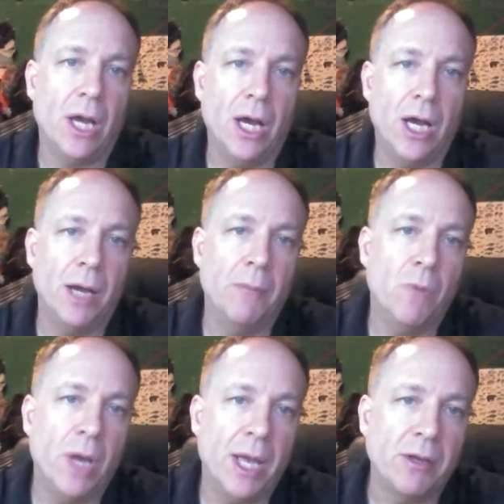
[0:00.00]

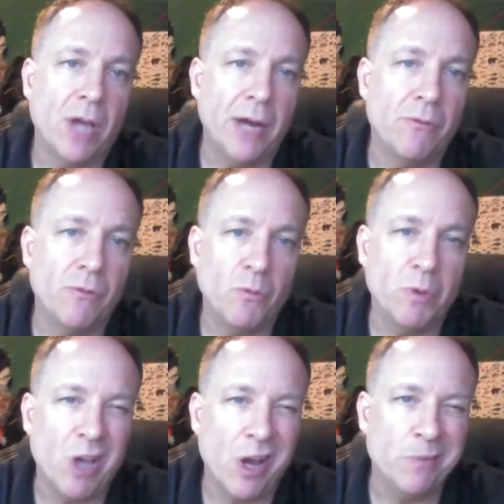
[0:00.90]
um and kind of we
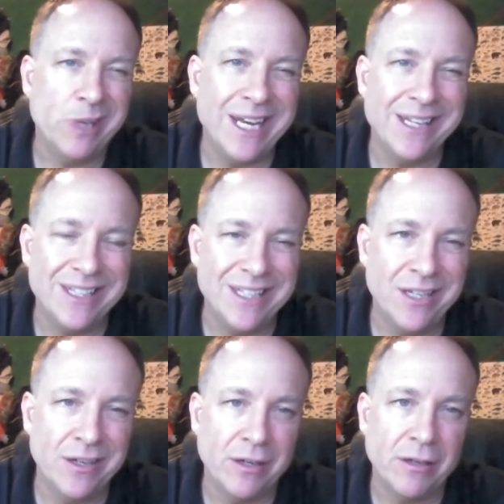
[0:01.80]
got them late in the
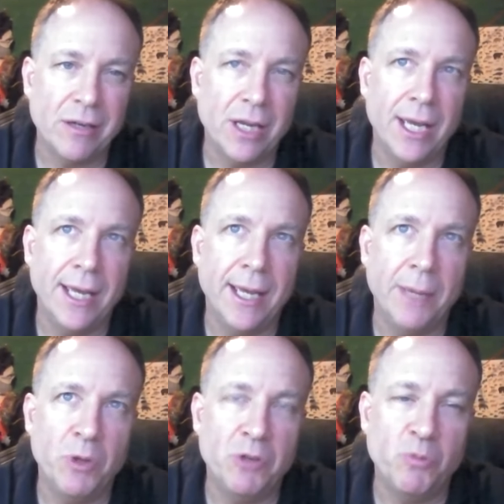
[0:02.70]
year and
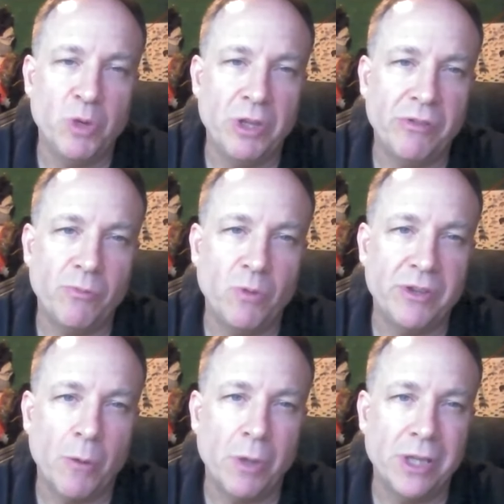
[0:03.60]
we we we
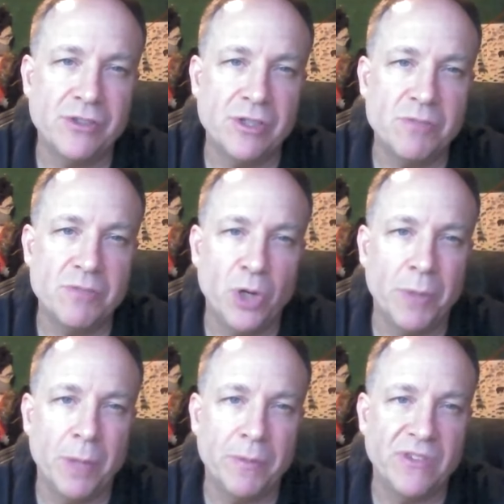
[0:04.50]
thought, well, let's just put them
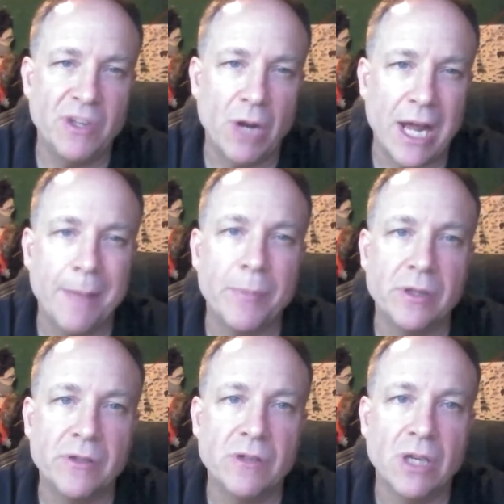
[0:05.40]
up and see what
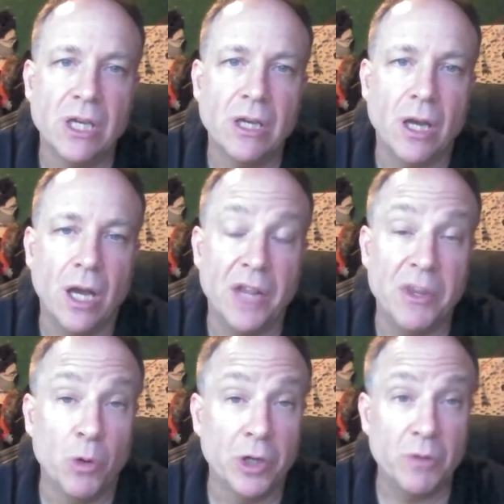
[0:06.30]
happens. Uh, they
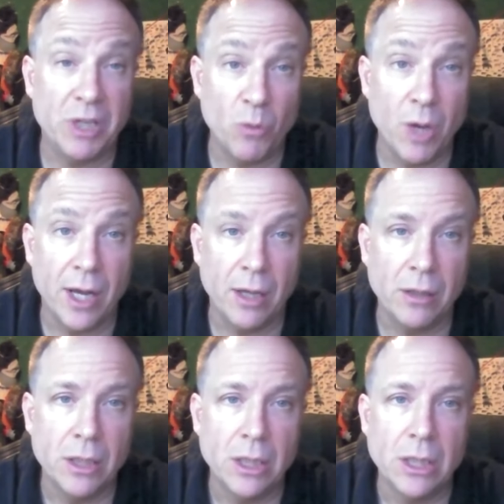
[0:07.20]
worked really
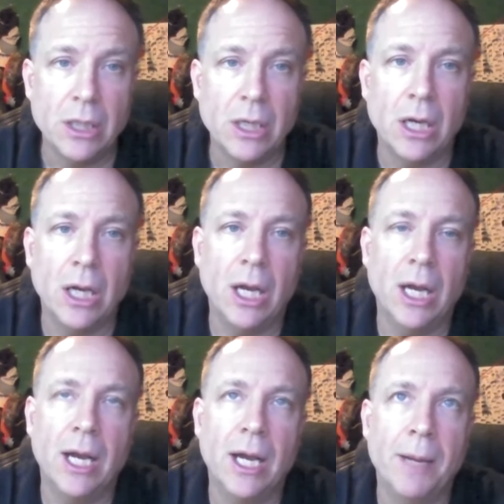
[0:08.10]
well.
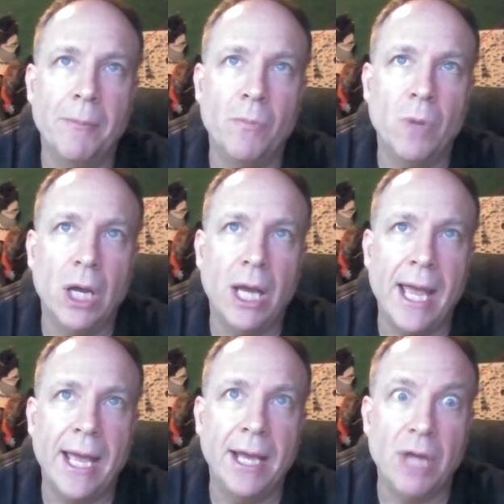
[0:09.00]
Um,
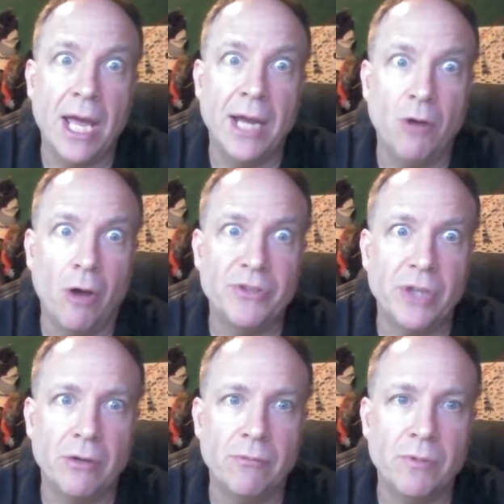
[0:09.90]
and, and it all of a
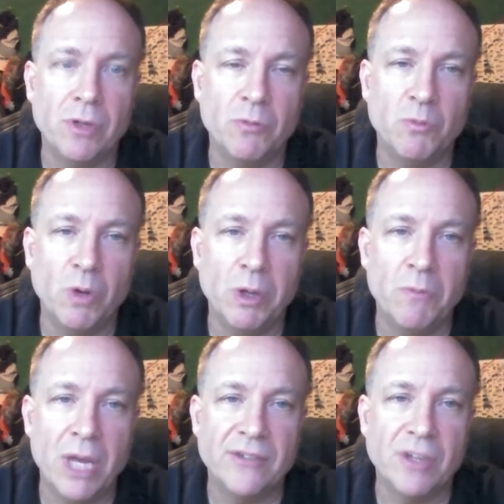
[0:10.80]
sudden
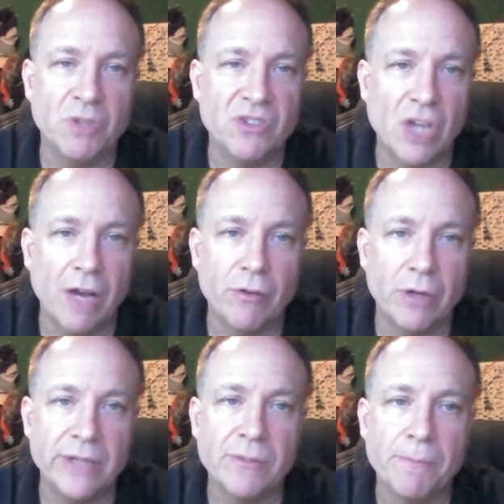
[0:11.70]
made some
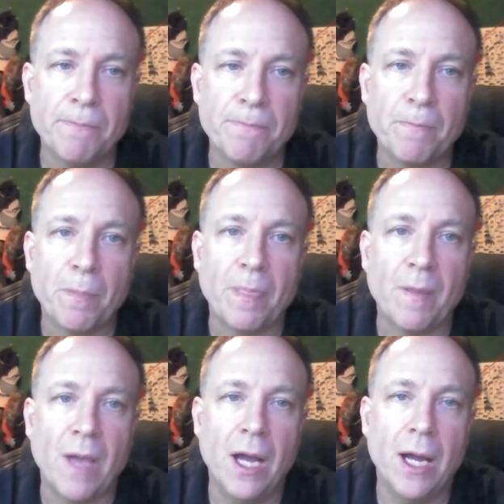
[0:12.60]
discoveries.
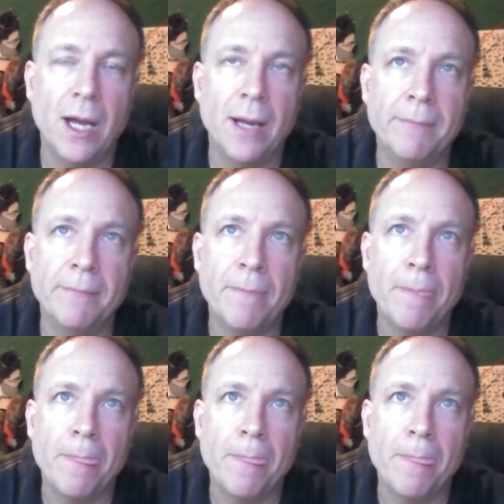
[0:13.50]
Um,